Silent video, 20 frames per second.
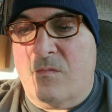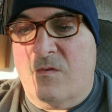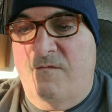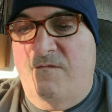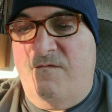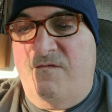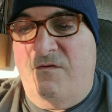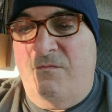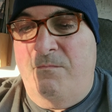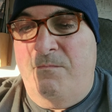
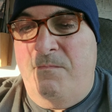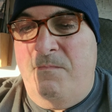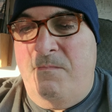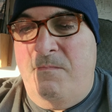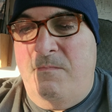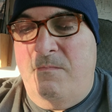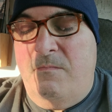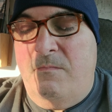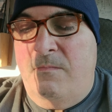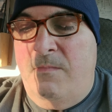for
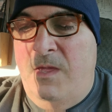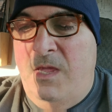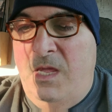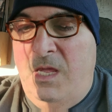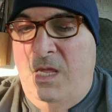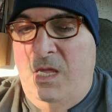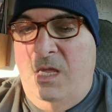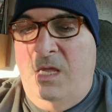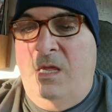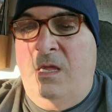
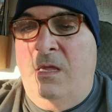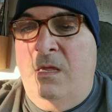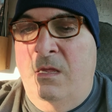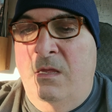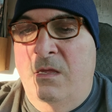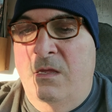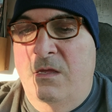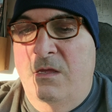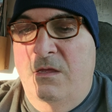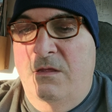me,
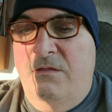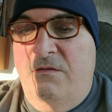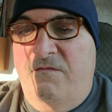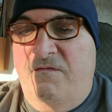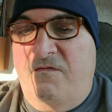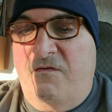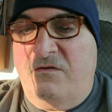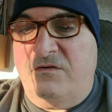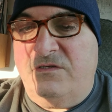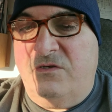the
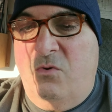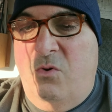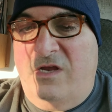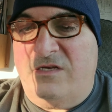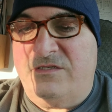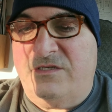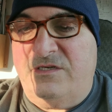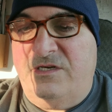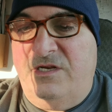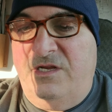first
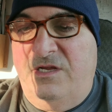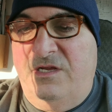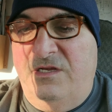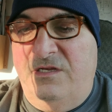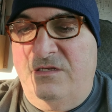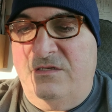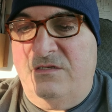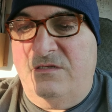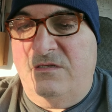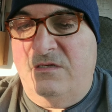
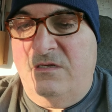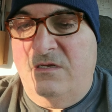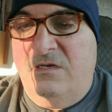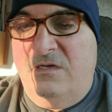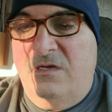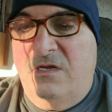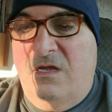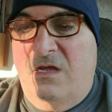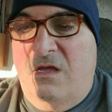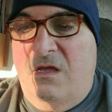question,
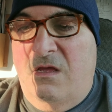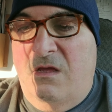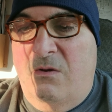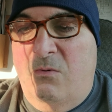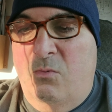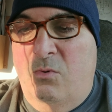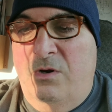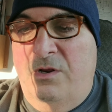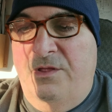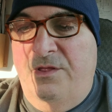
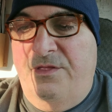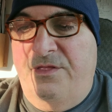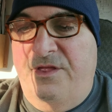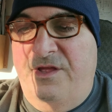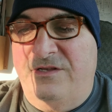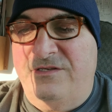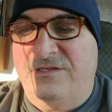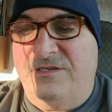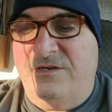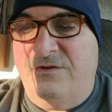what are the
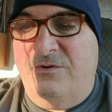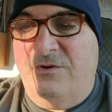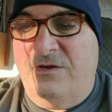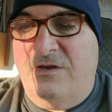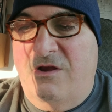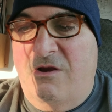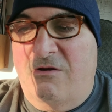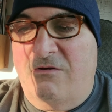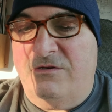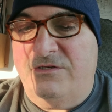things that
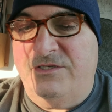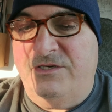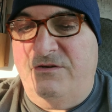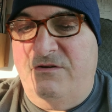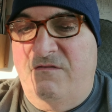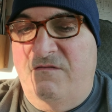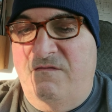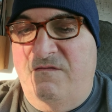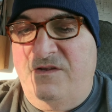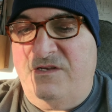encourage you
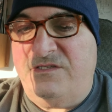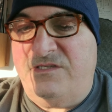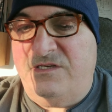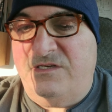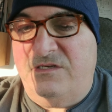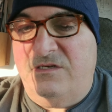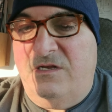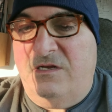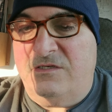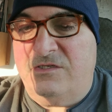to
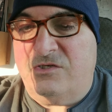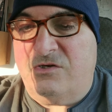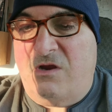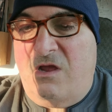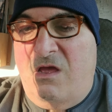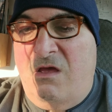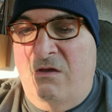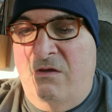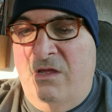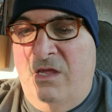visit a
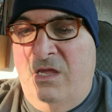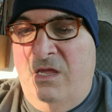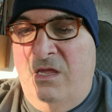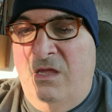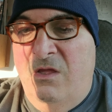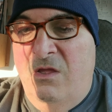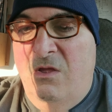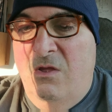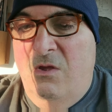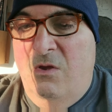trolley
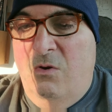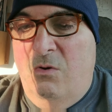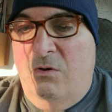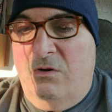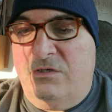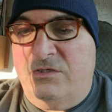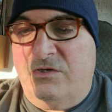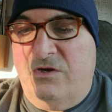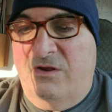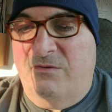or
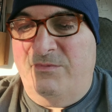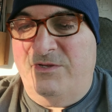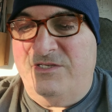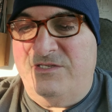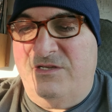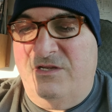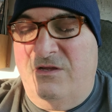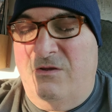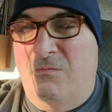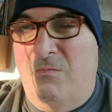a train
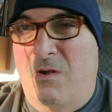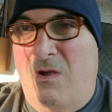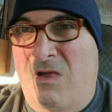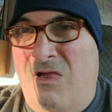museum?